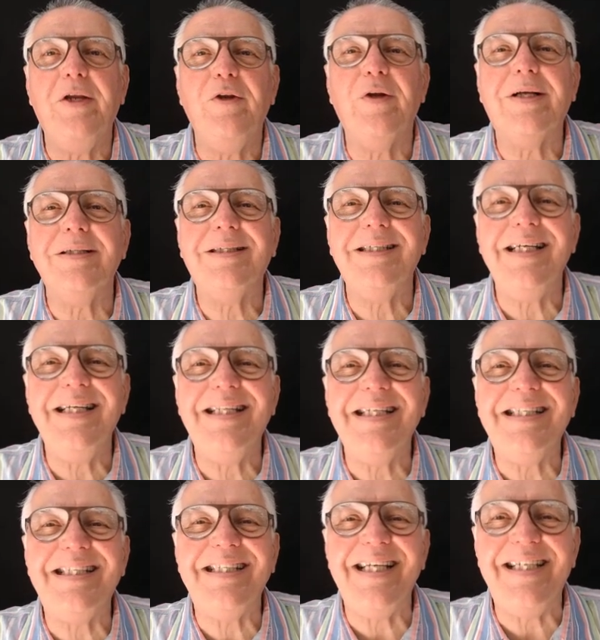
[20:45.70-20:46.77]
you can see the
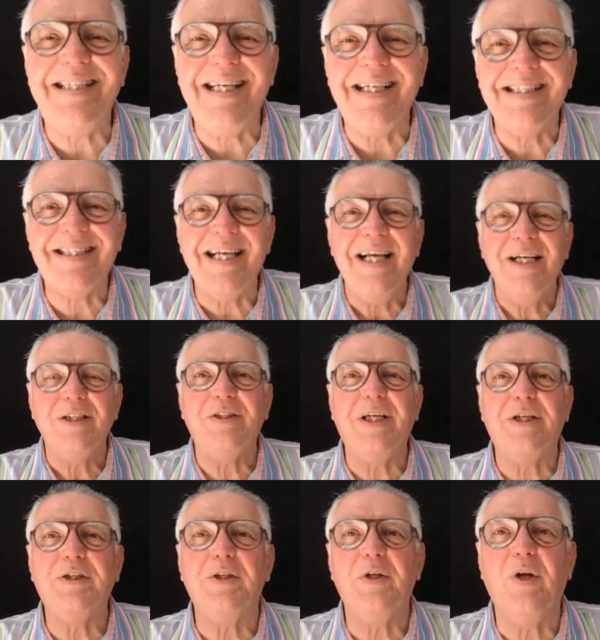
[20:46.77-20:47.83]
settings
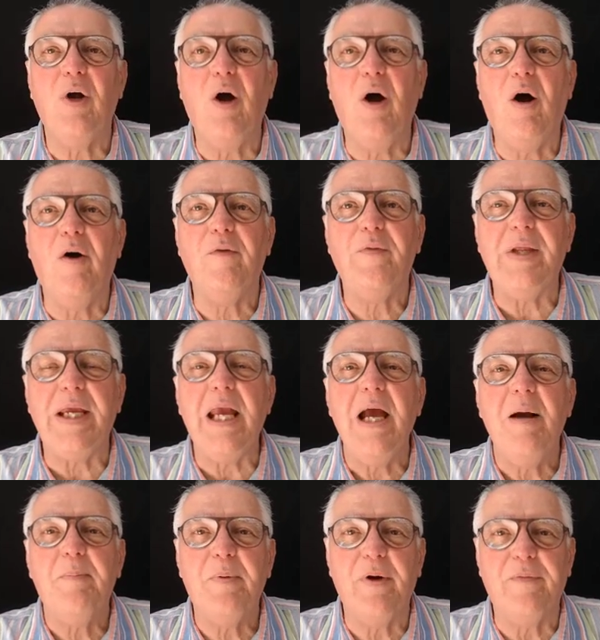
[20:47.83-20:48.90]
section of the
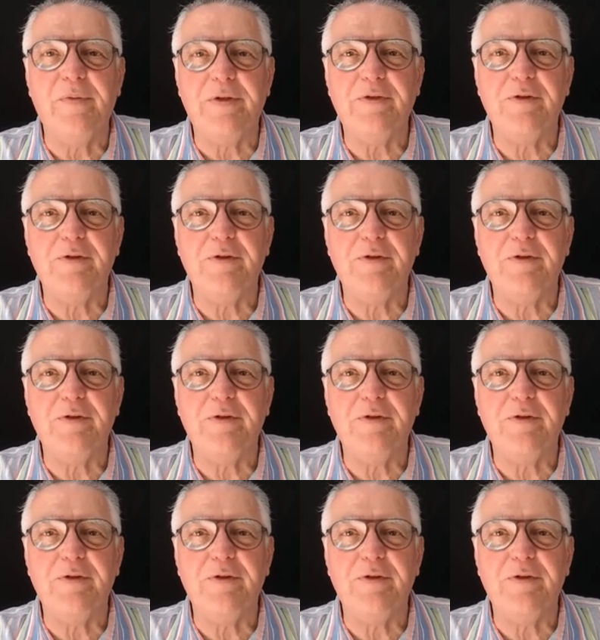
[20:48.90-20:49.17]
Profit